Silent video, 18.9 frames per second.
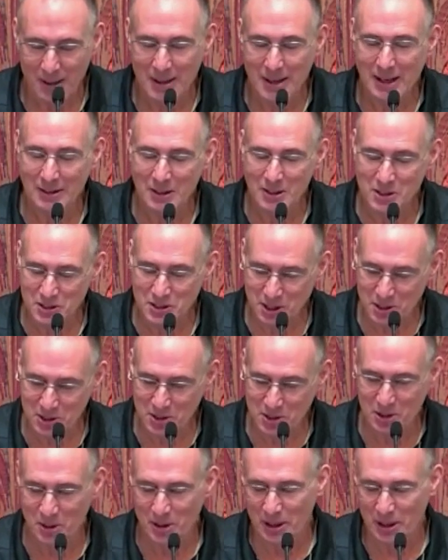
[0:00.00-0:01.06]
Kelly's
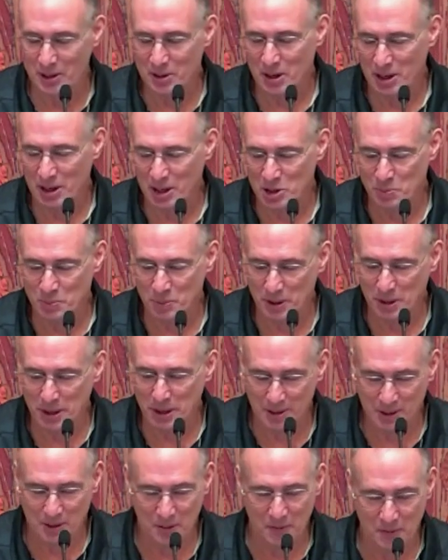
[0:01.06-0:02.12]
sister and her husband
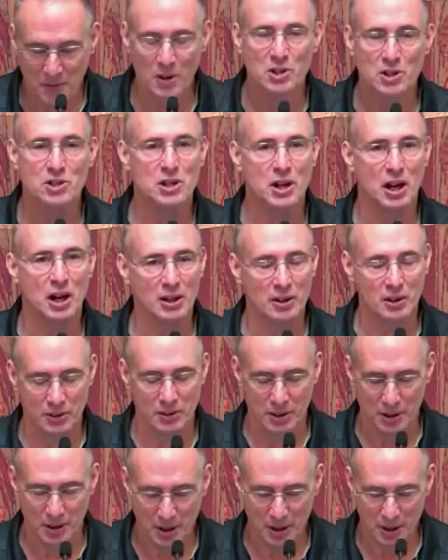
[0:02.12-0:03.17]
had their first
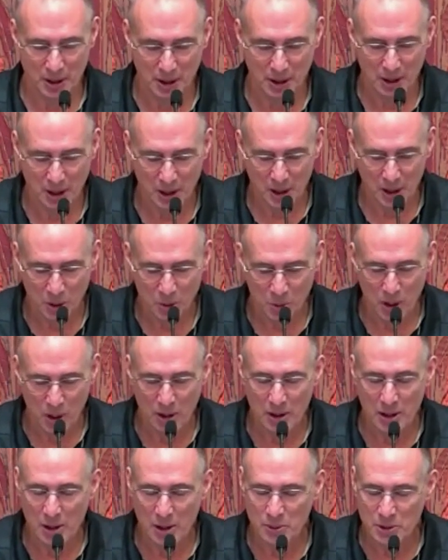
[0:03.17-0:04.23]
child
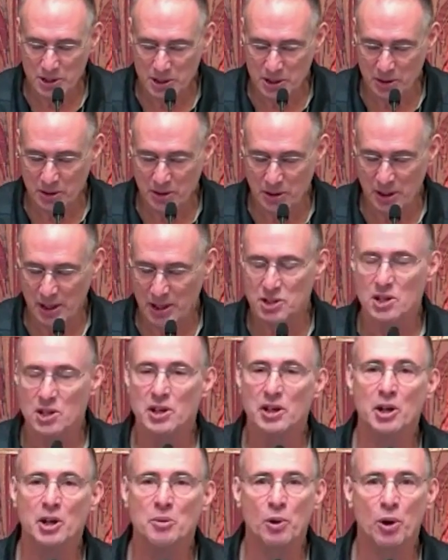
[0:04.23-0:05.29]
while he was still in the
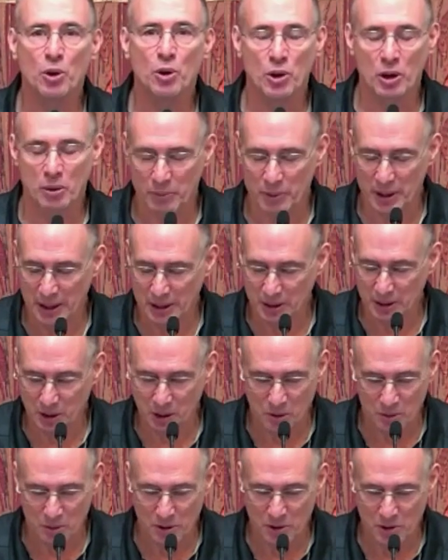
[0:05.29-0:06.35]
engineering program at the
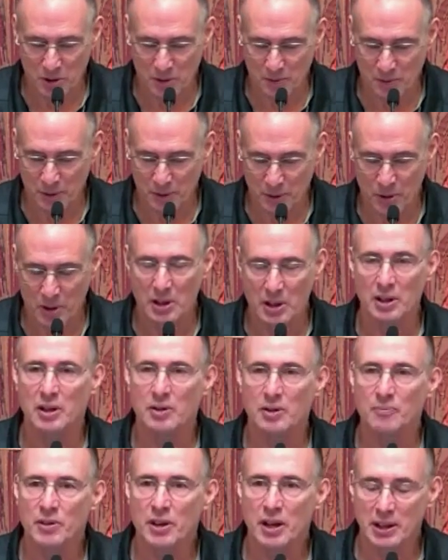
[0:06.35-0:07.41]
University of
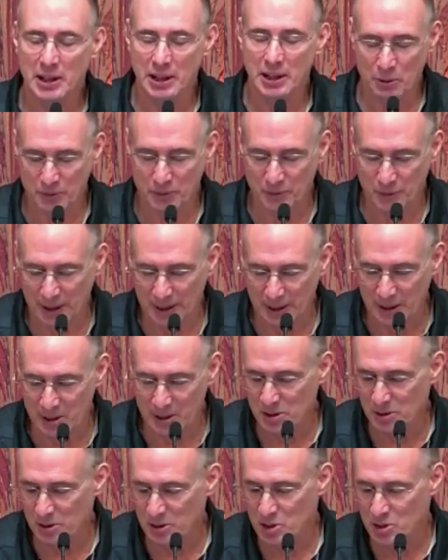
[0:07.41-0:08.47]
Florida, and they were
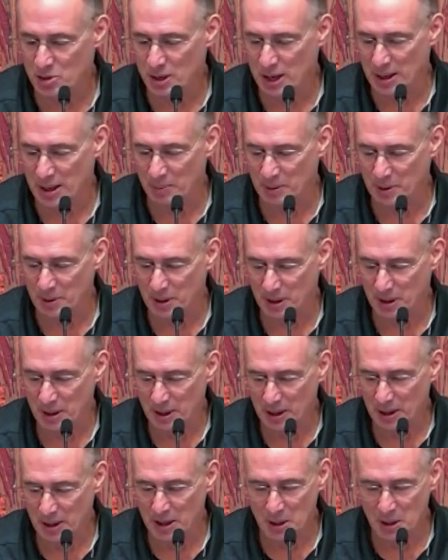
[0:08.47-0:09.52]
financially strapped,
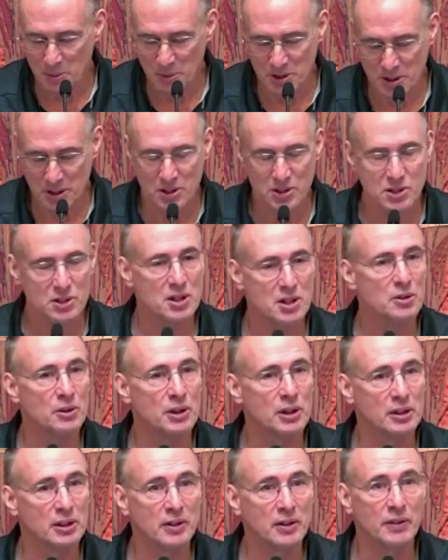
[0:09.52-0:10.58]
and he was
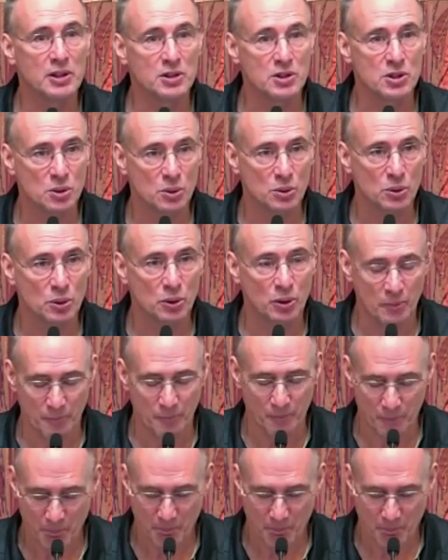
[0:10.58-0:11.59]
considering leaving school.